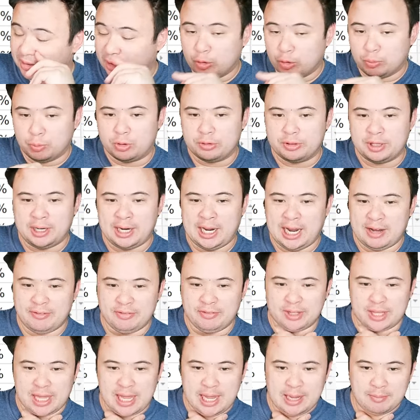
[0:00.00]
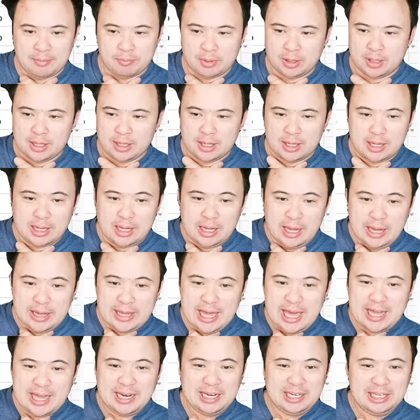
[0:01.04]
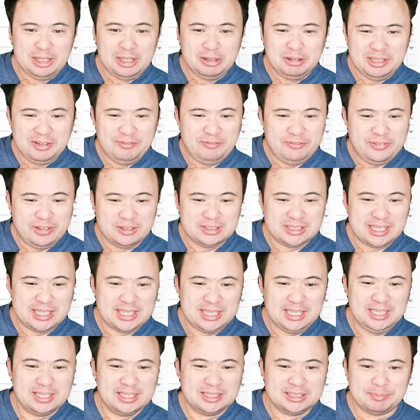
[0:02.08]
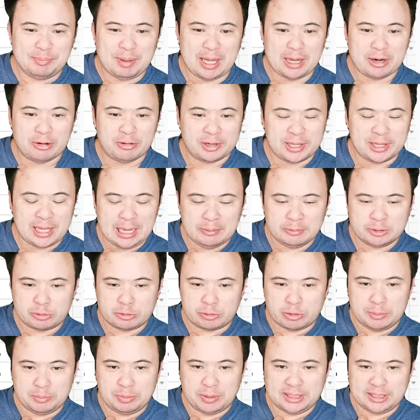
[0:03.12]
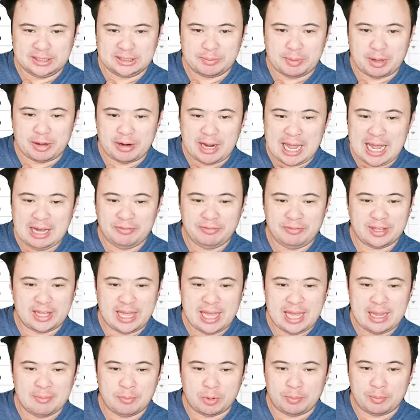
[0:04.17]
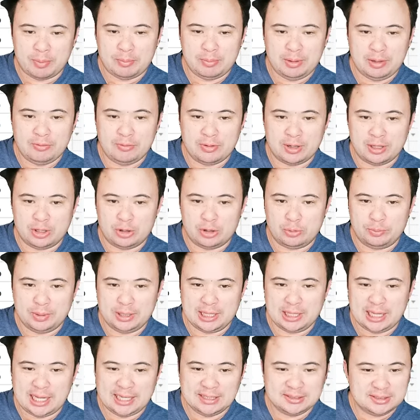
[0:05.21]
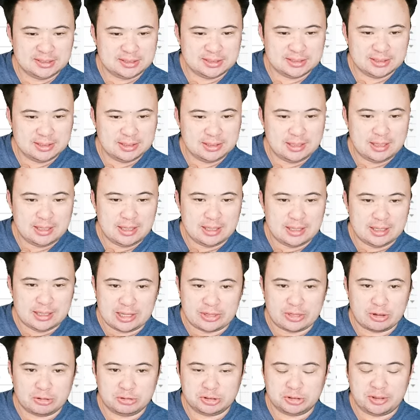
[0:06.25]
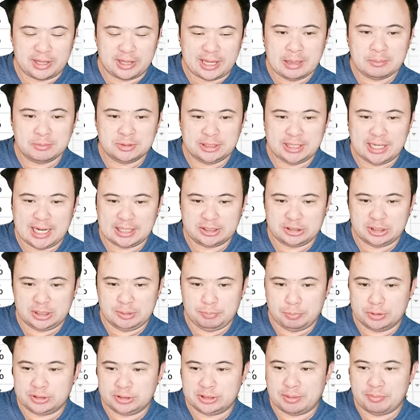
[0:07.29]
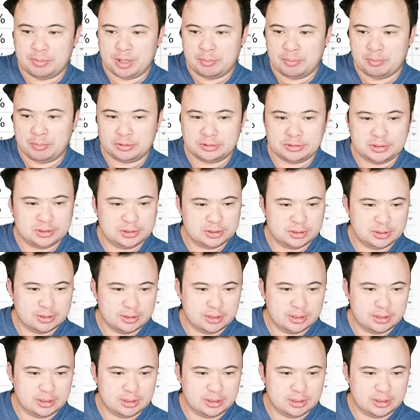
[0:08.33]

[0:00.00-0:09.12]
little more than half the game. Again, it you, it feels like he does better in games where he plays about half the game or maybe even a little bit less. Like those are the games he actually puts up numbers.